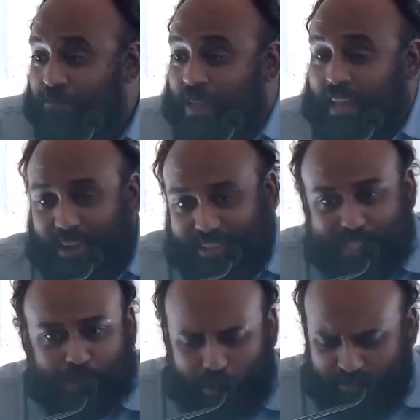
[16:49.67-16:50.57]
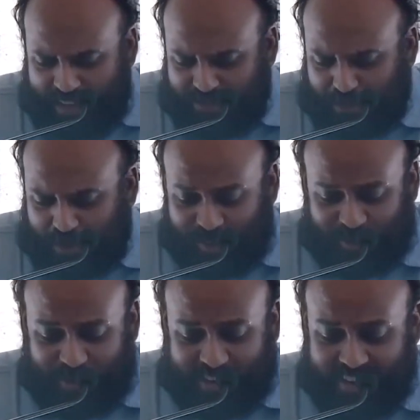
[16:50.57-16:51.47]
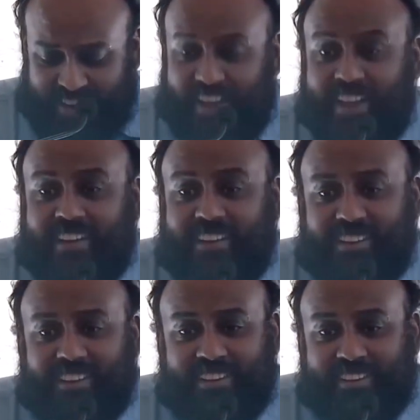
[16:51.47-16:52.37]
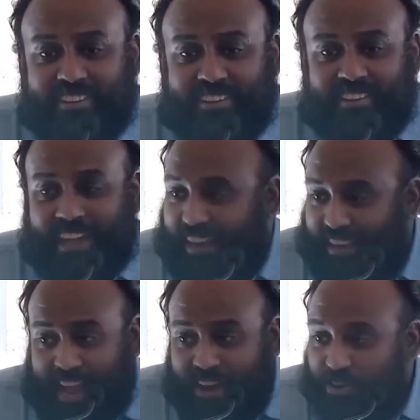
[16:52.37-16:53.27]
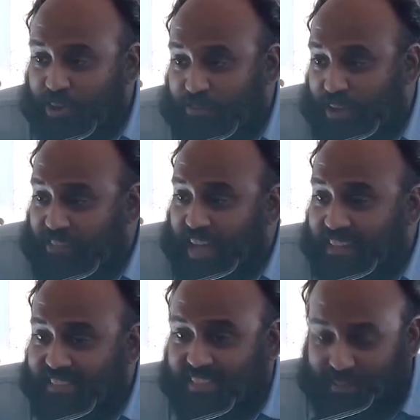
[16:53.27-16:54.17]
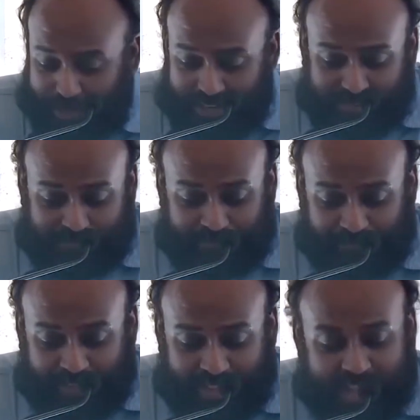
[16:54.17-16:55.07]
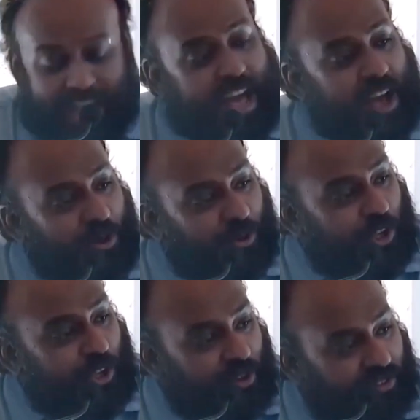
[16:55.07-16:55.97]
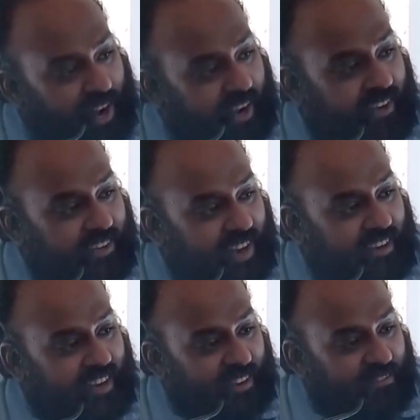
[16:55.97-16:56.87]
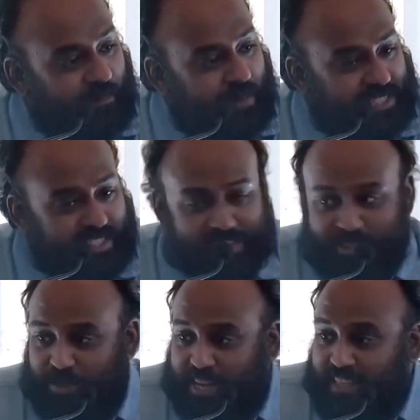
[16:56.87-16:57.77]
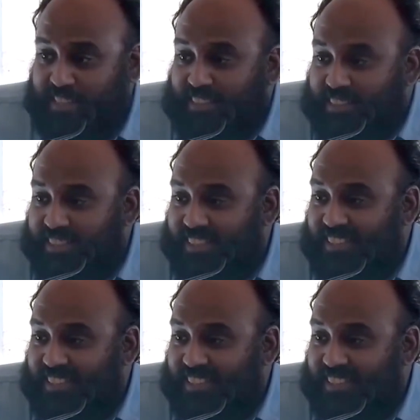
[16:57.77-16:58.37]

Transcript: Now, at this point, we have to pause to wonder, right? And I don't know if you have the answer, but how do you write and deliver messages to angels?